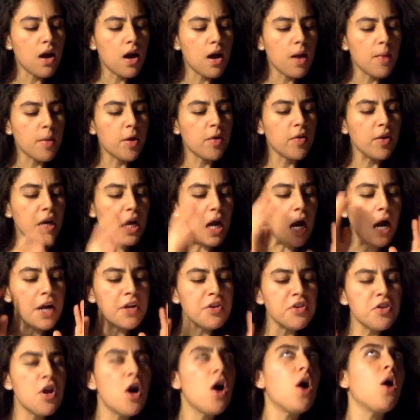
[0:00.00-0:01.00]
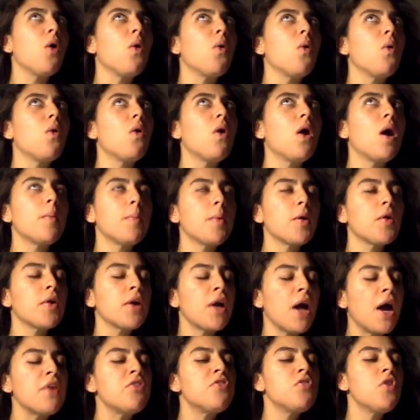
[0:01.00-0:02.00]
I'm hearing, I know
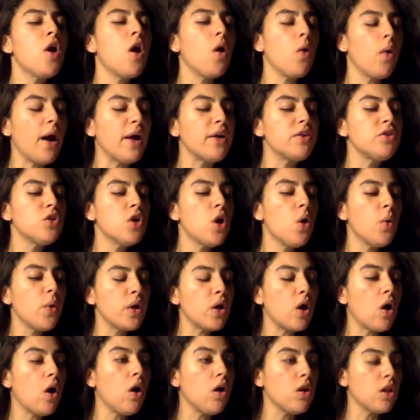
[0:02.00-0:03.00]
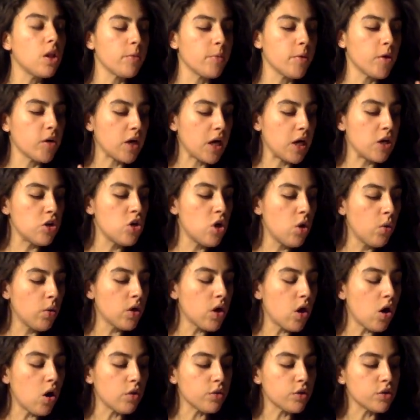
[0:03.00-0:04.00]
it
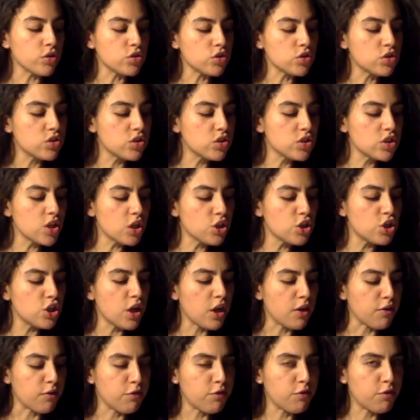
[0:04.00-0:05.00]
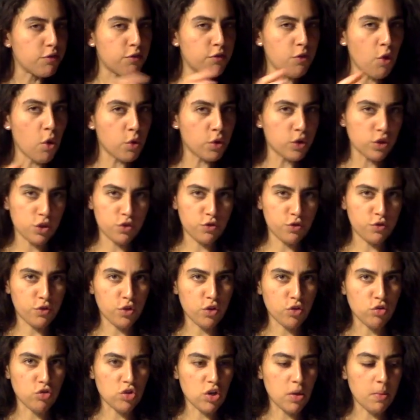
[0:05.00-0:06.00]
all. There's such a focus for
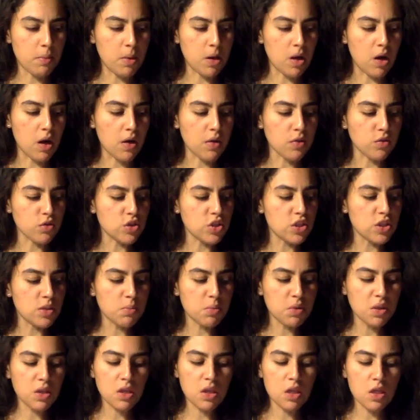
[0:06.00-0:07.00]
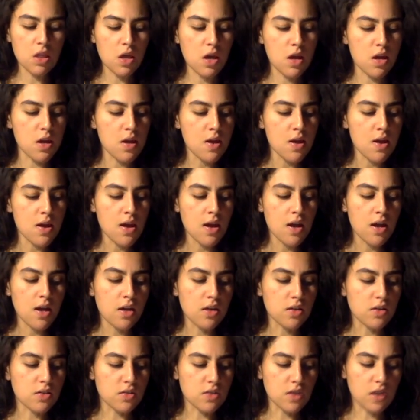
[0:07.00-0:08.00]
you, Gemini. There's something that
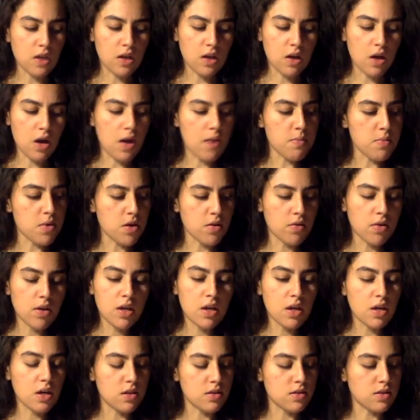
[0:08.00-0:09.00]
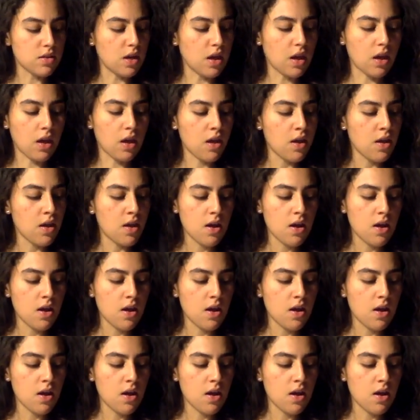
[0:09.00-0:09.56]
it's like, I'm hearing, it's like,